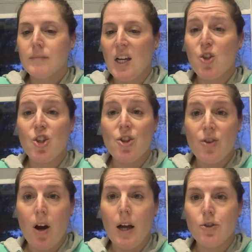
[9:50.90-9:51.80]
She
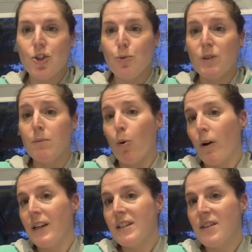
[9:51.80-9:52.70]
thought she was
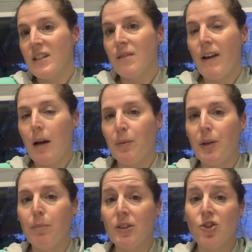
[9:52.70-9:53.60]
born into this family,
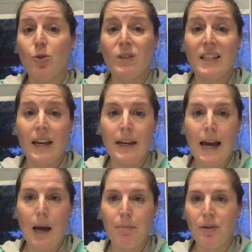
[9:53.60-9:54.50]
but she was
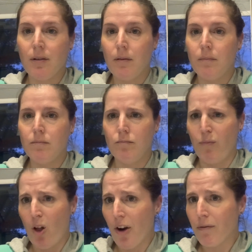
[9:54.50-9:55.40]
kidnapped and
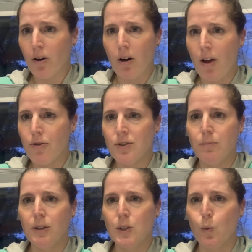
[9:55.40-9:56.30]
lot of her other
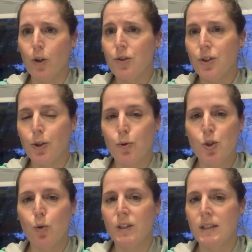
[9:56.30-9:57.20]
siblings were too.
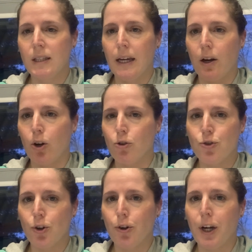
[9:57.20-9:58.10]
So it's like her
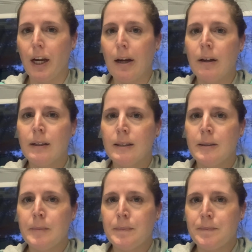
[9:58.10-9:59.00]
journey
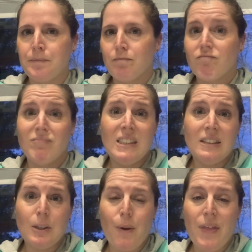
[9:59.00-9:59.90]

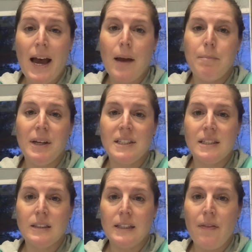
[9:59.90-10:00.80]
dealing with that
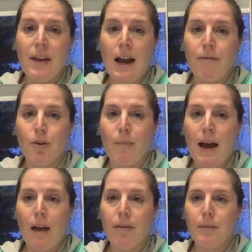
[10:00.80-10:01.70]
basically in the
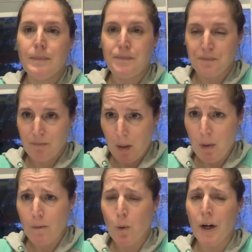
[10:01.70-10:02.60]
aftermath. But
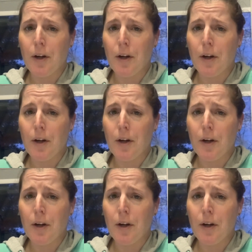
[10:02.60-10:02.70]
if you want